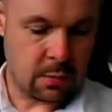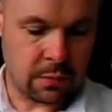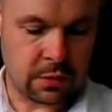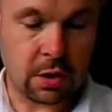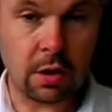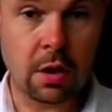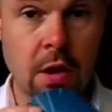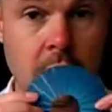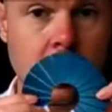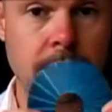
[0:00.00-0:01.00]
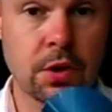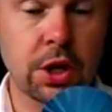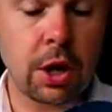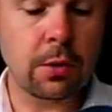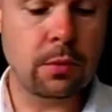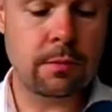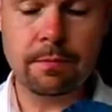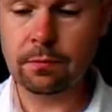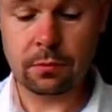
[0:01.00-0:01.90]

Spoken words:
Then we've got the cone.